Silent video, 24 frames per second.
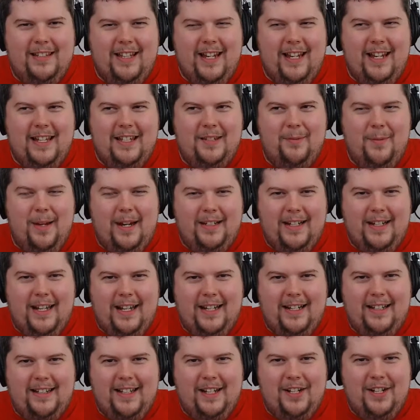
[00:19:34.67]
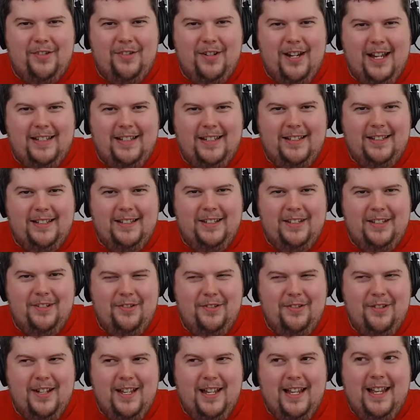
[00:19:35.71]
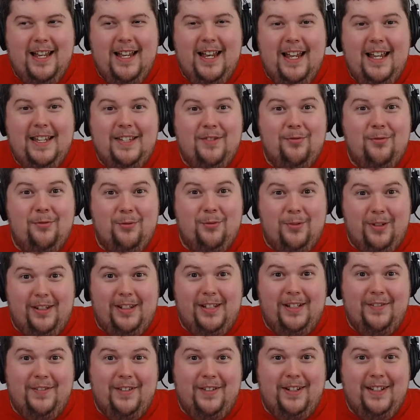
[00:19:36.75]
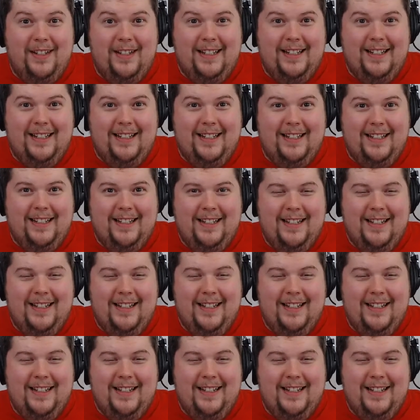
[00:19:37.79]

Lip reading: Like it's magnetically attracted to you. It's really funny.